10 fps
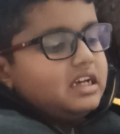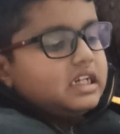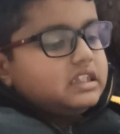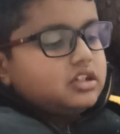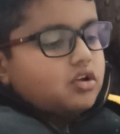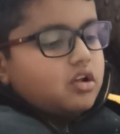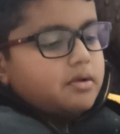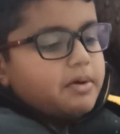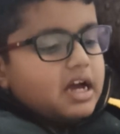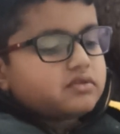This is all the
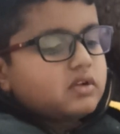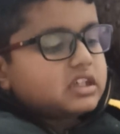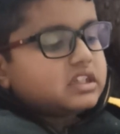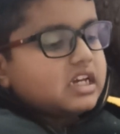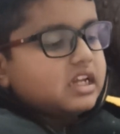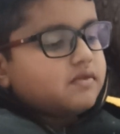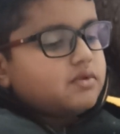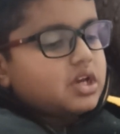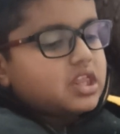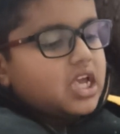parts we are stating.
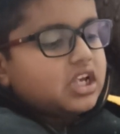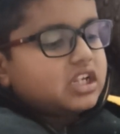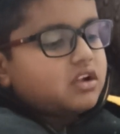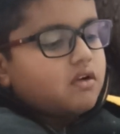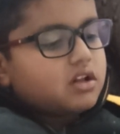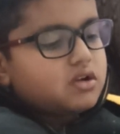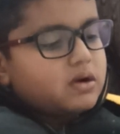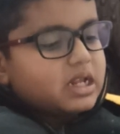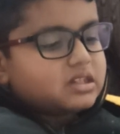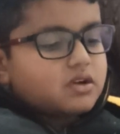We are taking the whole
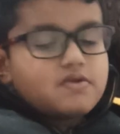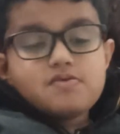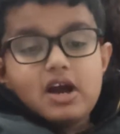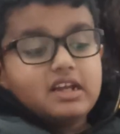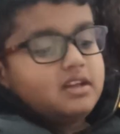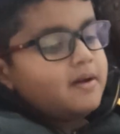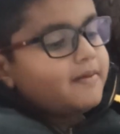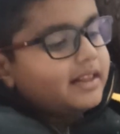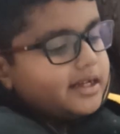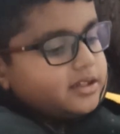unit. So we write
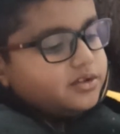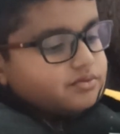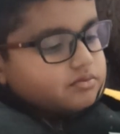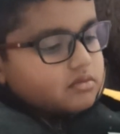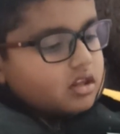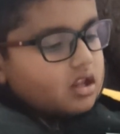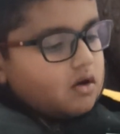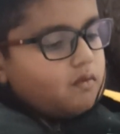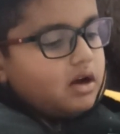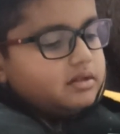
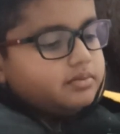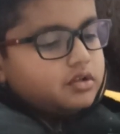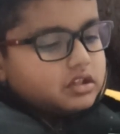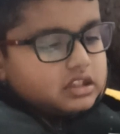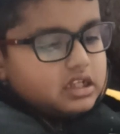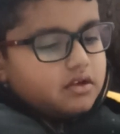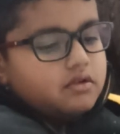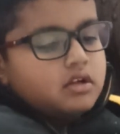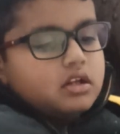1.0.